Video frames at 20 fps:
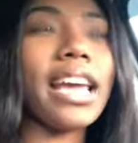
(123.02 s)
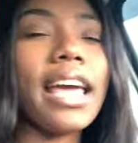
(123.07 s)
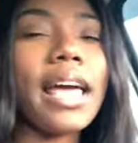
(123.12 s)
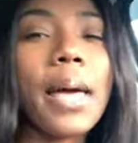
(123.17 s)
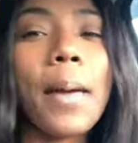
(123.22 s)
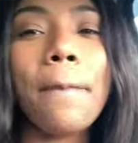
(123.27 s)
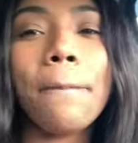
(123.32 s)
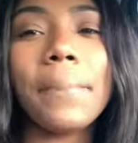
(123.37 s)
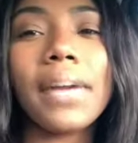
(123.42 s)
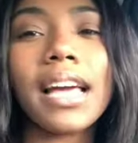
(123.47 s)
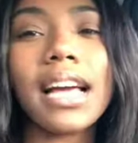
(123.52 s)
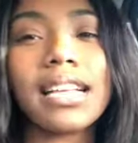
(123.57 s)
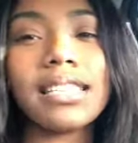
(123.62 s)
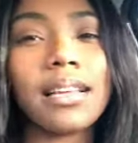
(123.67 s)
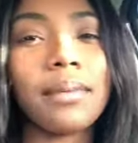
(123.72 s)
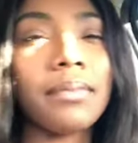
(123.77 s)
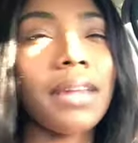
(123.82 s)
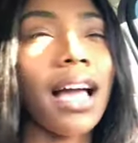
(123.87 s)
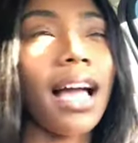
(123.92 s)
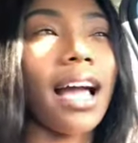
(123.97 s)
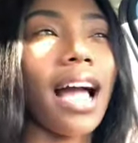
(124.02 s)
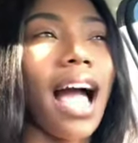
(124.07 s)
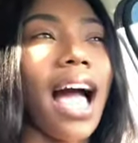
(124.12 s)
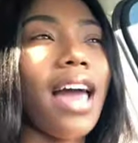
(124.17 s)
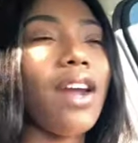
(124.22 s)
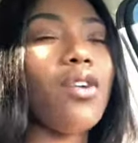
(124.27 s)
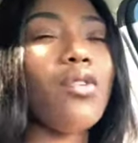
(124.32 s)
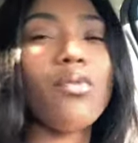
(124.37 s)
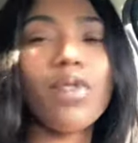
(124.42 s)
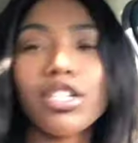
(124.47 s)
him because I'm like, I
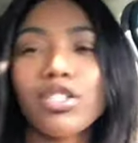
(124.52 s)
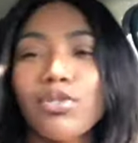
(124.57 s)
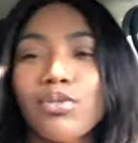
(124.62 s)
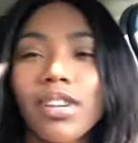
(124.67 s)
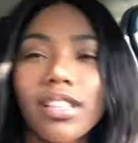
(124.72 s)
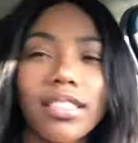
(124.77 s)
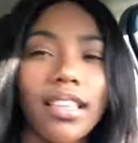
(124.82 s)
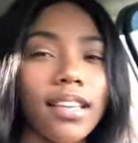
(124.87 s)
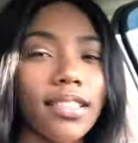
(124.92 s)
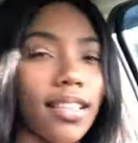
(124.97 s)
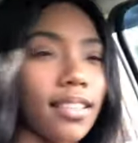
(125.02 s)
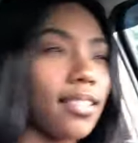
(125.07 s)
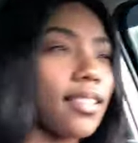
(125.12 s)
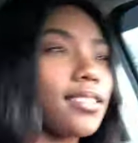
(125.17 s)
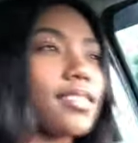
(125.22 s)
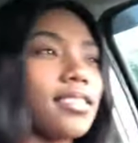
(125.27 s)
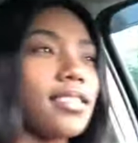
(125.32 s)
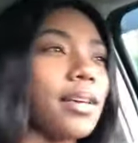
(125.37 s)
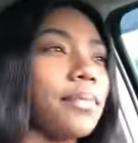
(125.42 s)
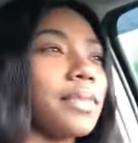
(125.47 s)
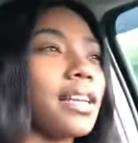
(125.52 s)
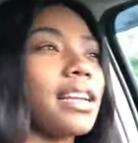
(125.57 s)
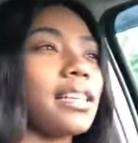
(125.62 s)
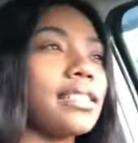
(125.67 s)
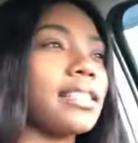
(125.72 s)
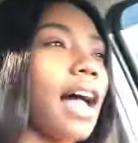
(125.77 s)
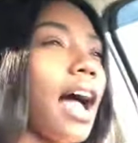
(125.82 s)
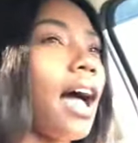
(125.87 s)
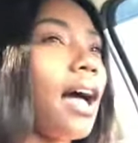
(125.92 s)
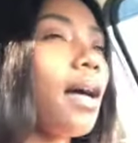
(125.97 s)
don't want you to think that this is something
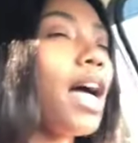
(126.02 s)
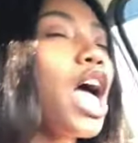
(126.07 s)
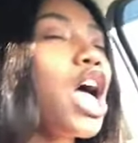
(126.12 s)
that's not.